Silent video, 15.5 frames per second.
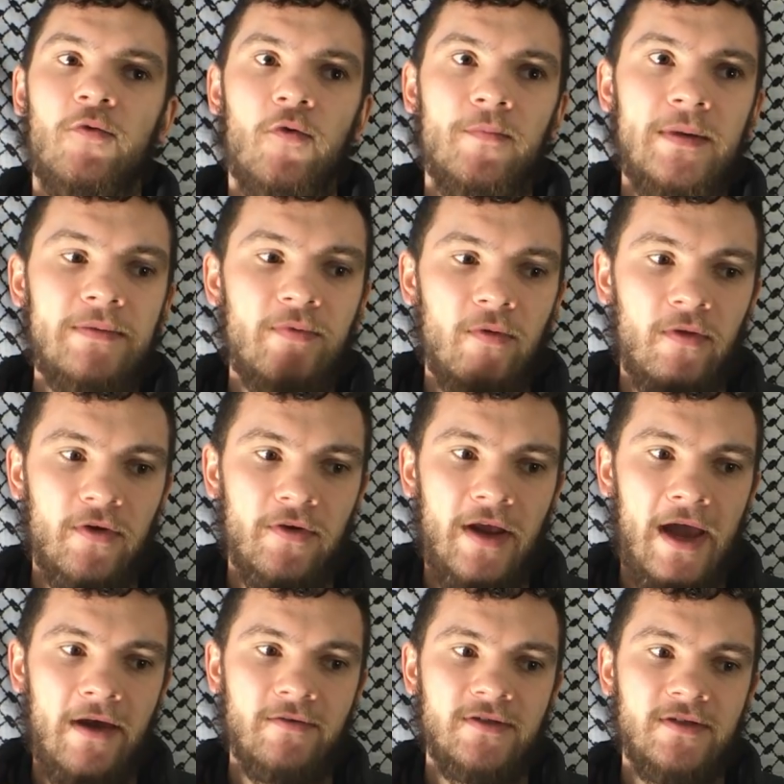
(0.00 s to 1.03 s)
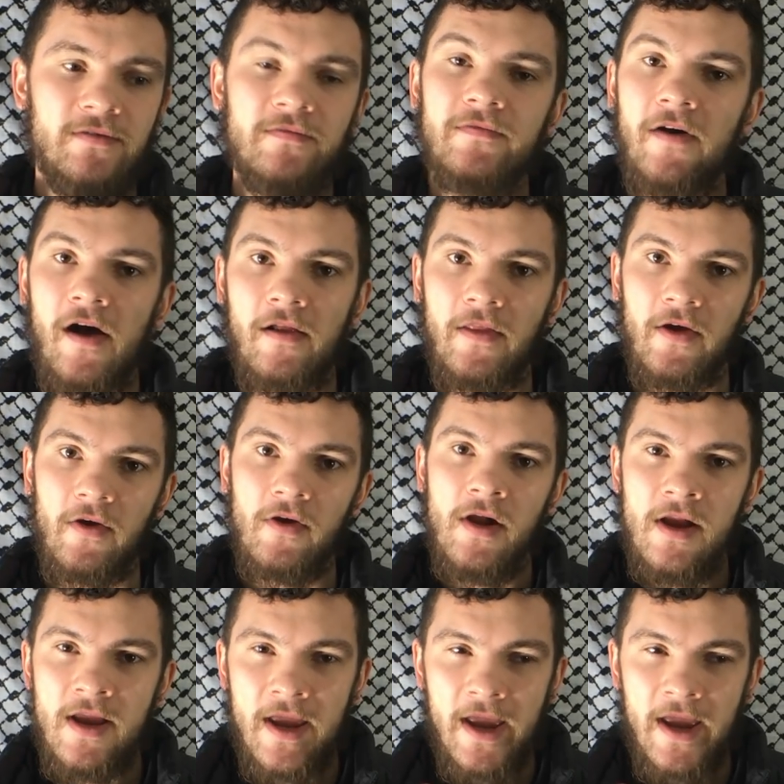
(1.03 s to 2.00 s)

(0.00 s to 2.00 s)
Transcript: or people learn how to follow.